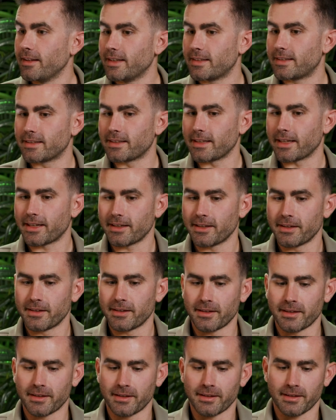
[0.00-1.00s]
This is like
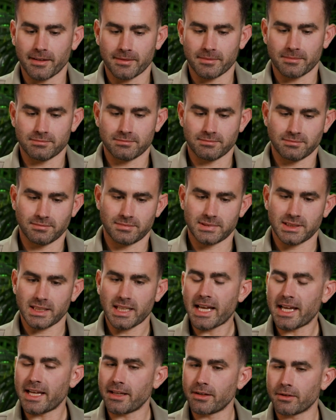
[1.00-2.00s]
a
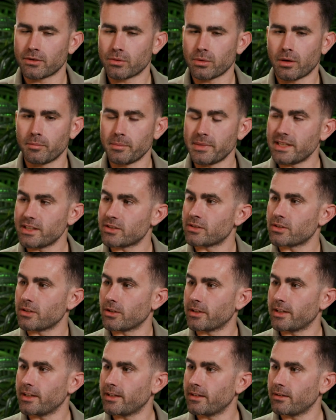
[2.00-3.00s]
10 or 12 meet
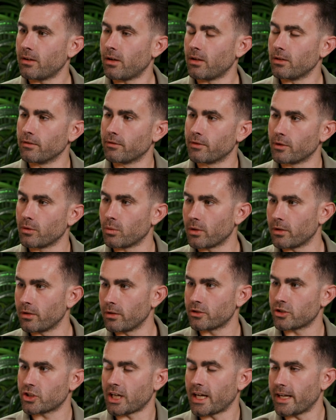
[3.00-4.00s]
circuit all over the
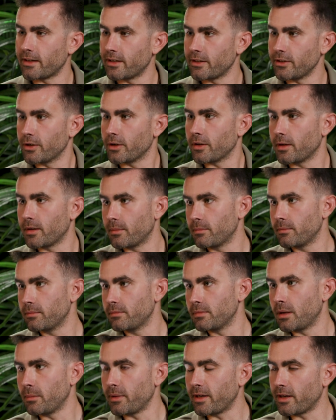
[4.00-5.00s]
world, China, Europe,
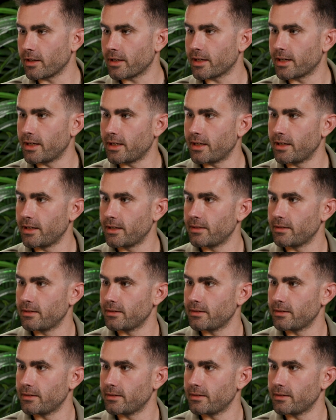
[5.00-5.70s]
America.